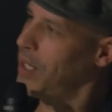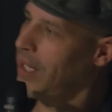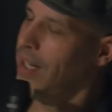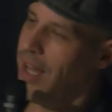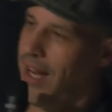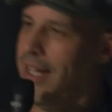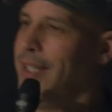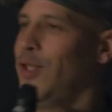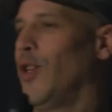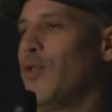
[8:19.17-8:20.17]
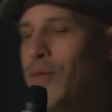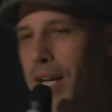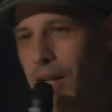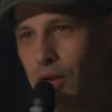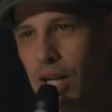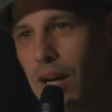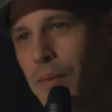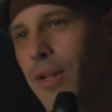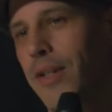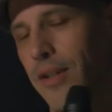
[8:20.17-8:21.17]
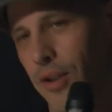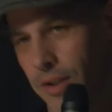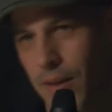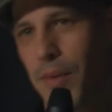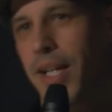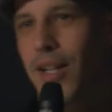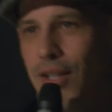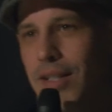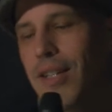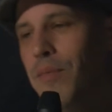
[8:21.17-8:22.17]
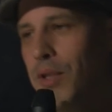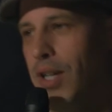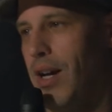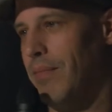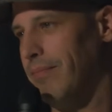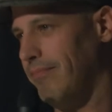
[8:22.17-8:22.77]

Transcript: me and he deserves a radio job. Somebody here needs to give him a job.